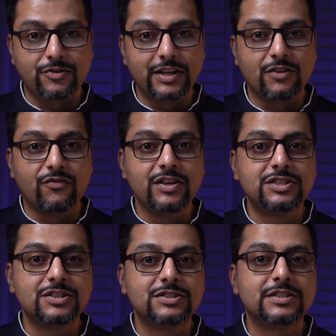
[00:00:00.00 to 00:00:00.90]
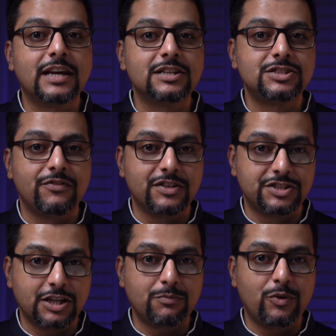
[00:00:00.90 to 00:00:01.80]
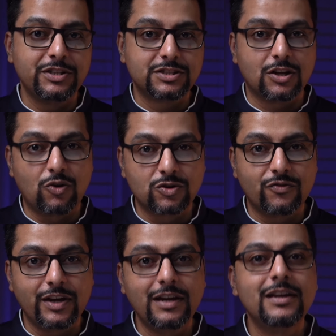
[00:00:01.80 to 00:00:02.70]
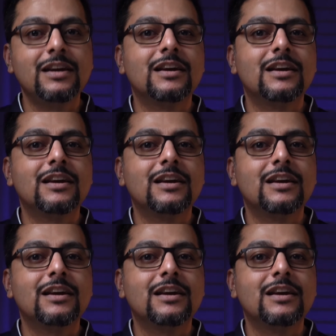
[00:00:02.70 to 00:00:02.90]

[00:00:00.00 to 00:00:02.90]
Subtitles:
creating features and achieving checkpoints along the way,